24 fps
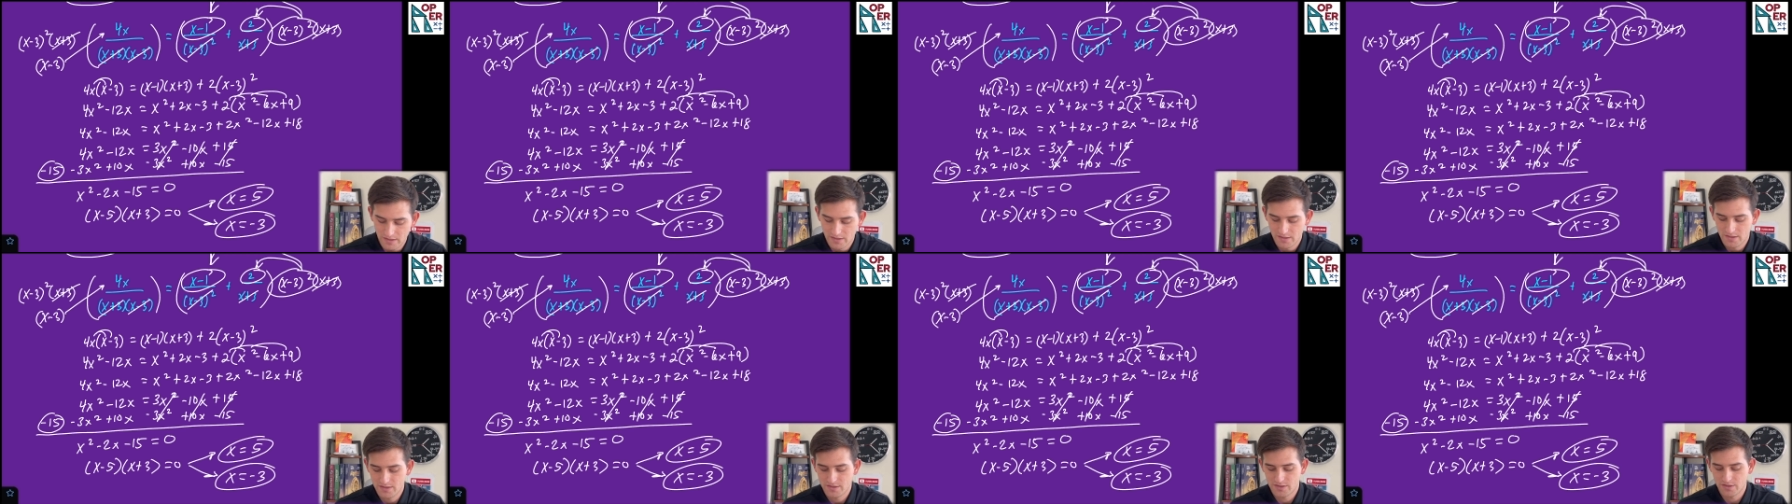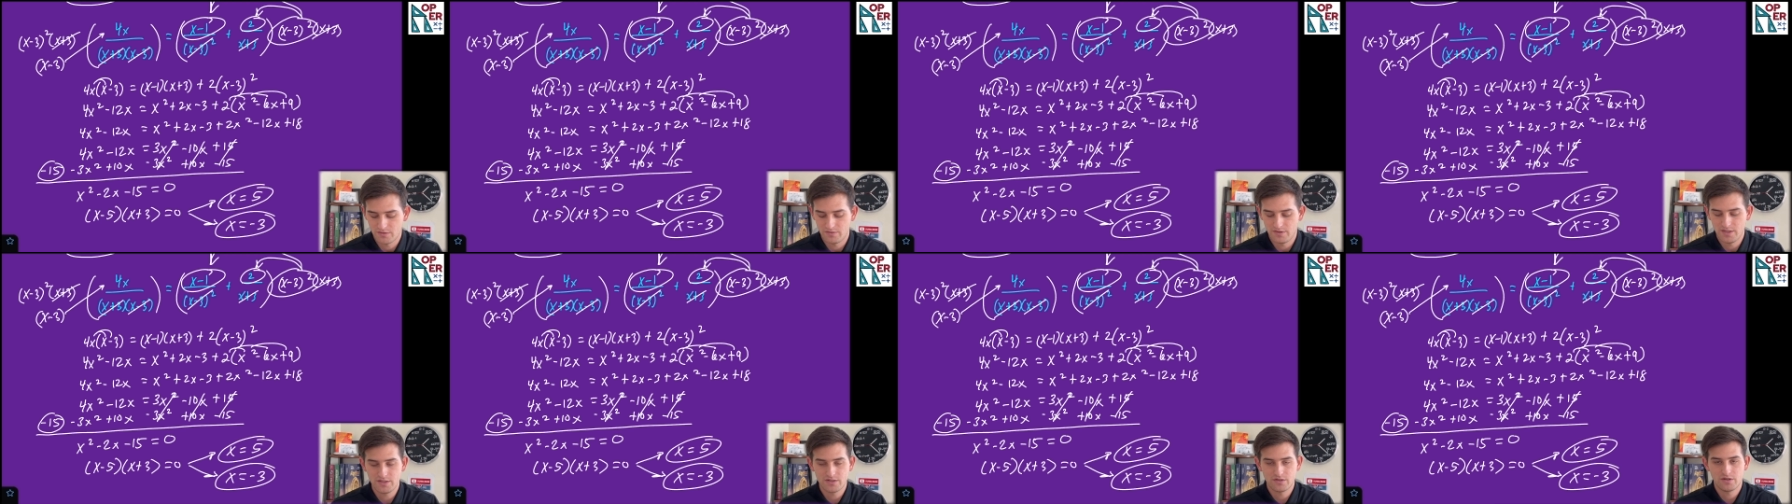
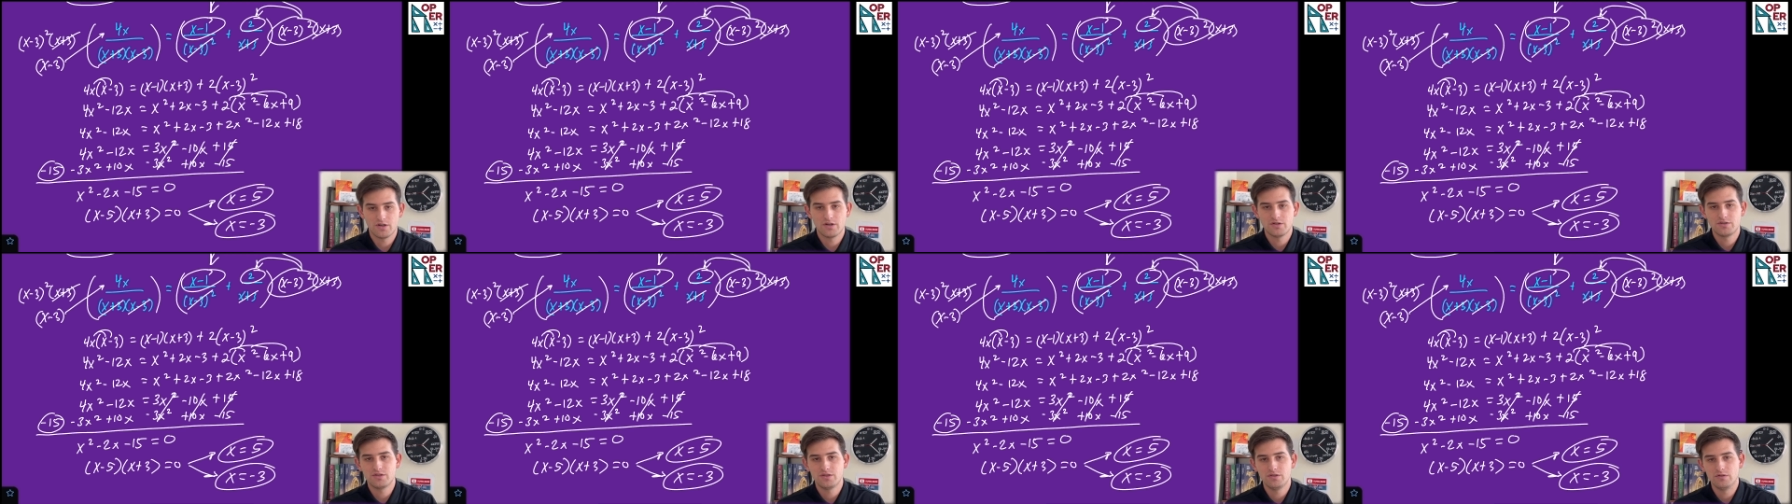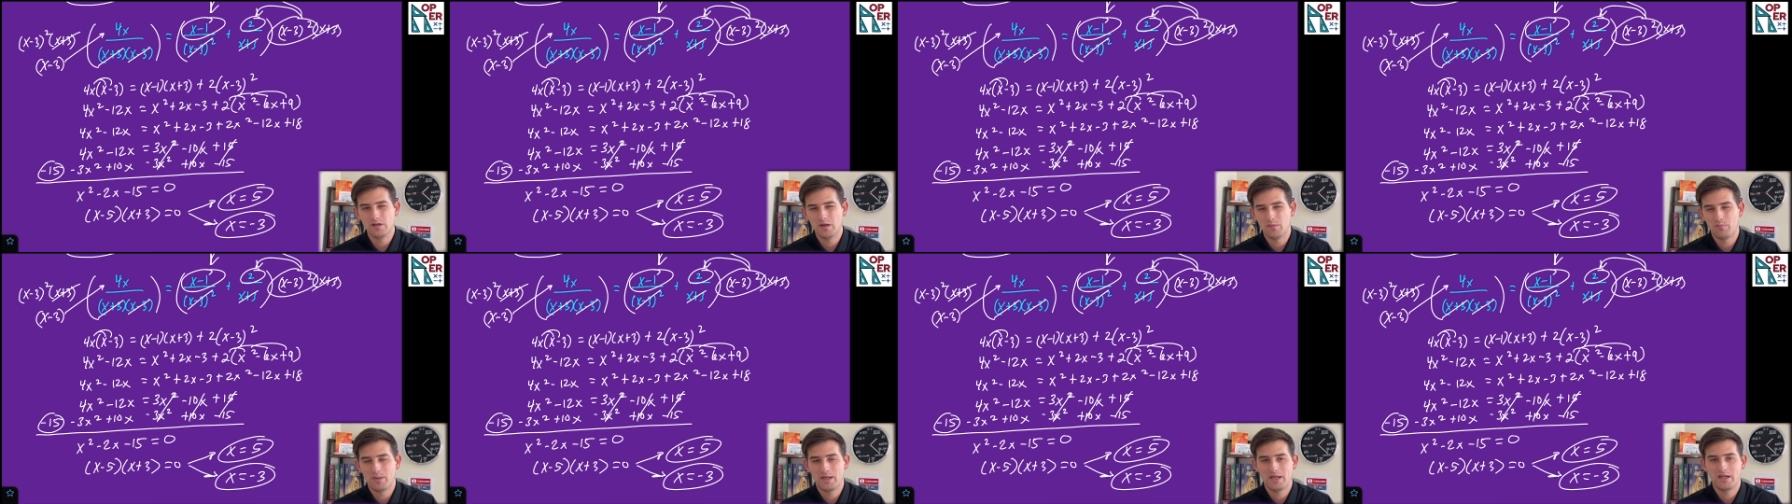So these are our
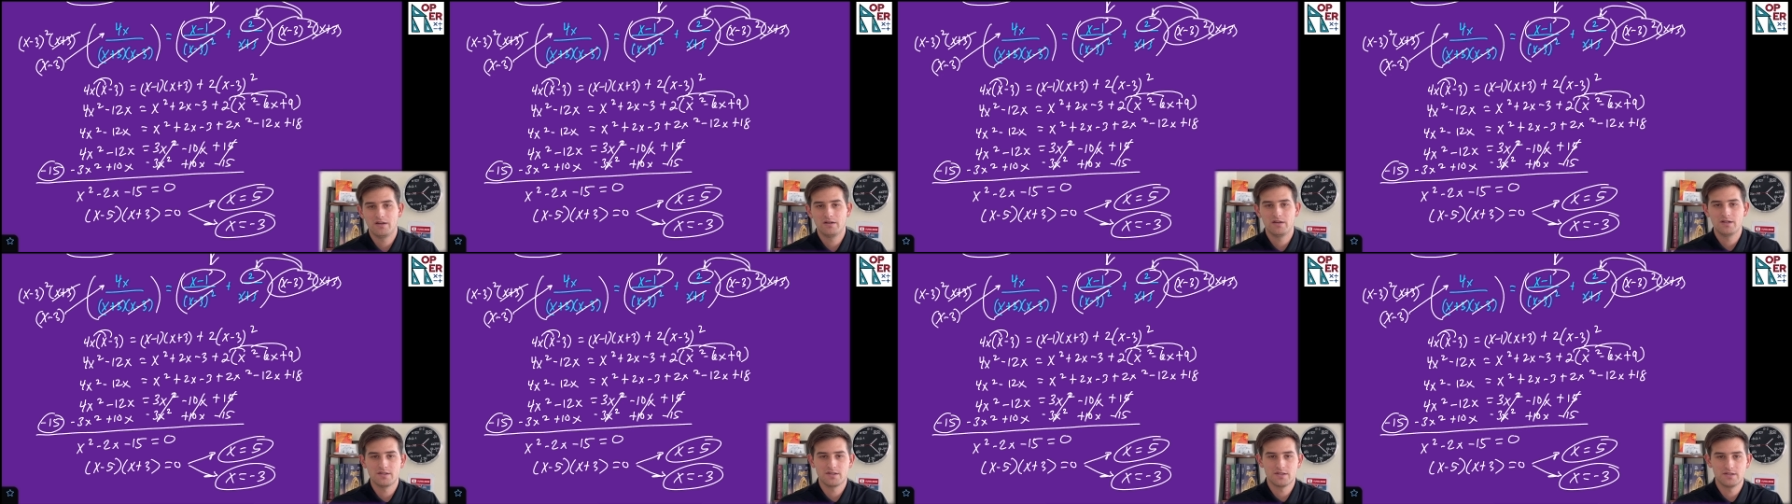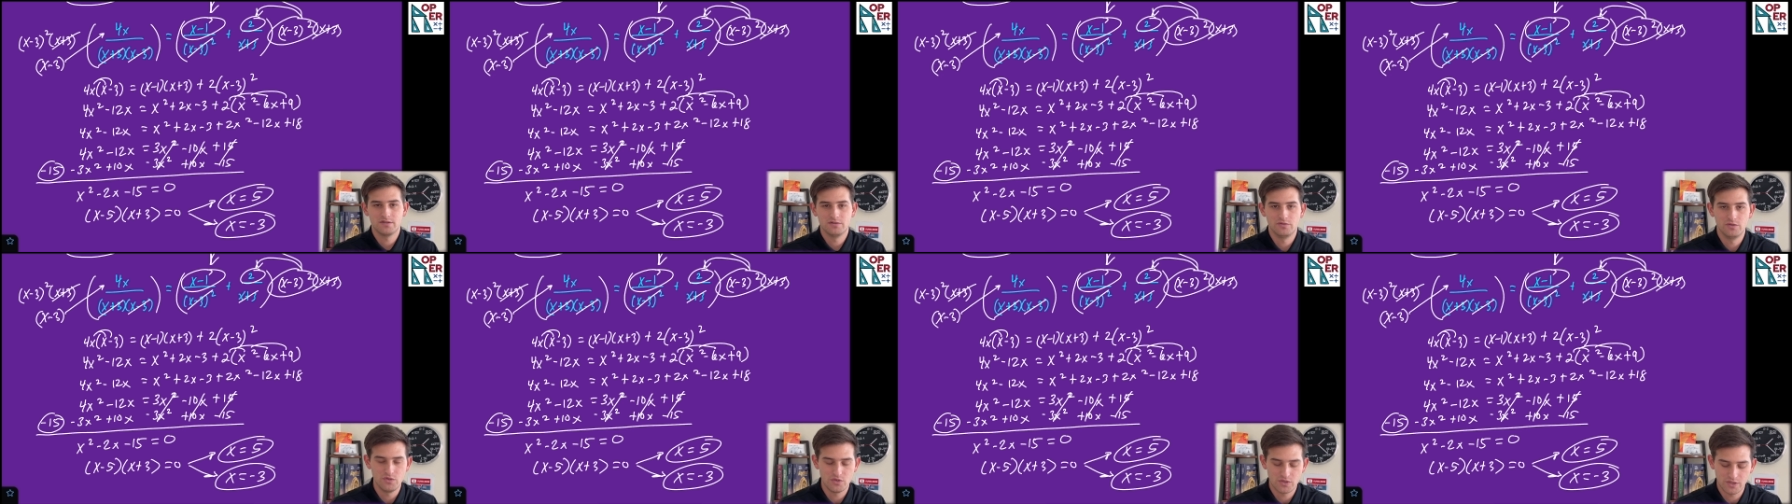two apparent
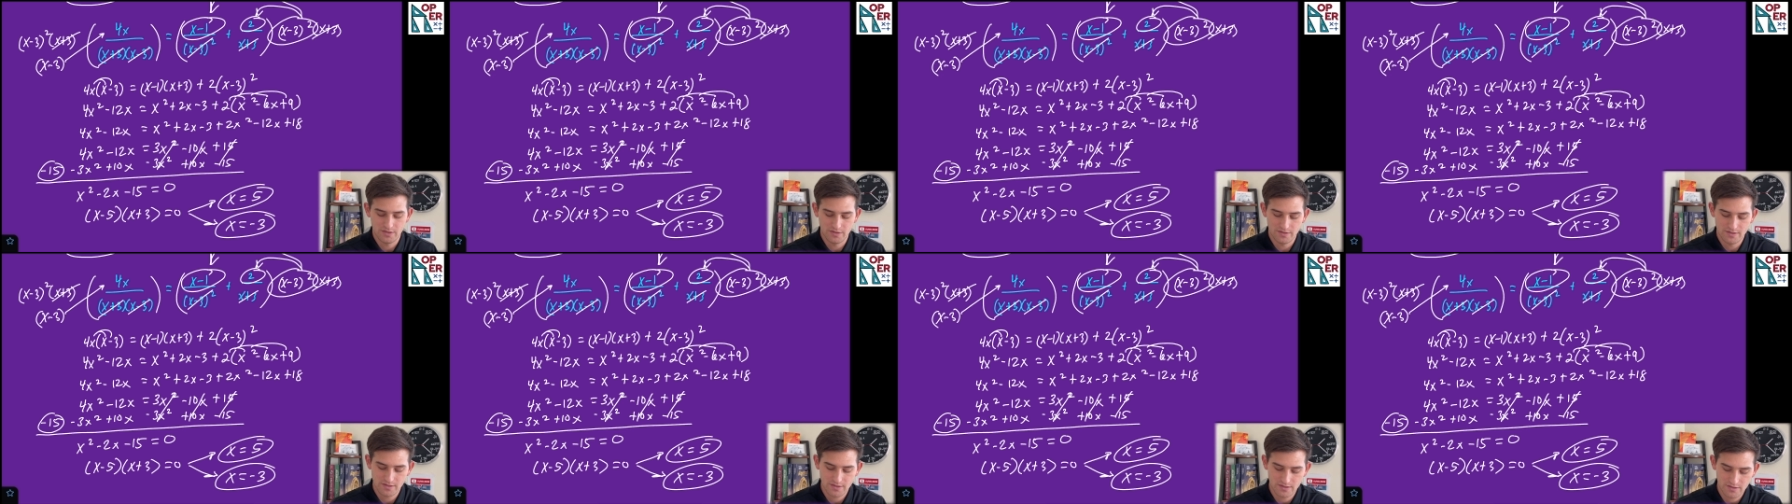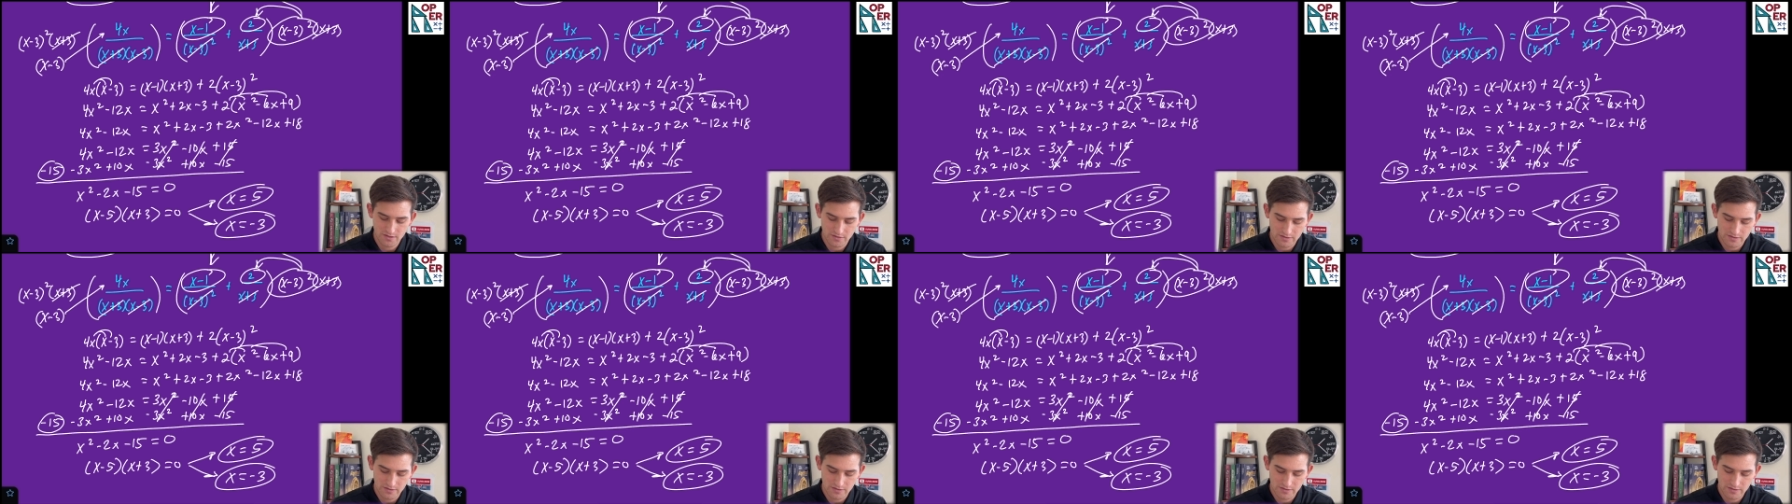solutions.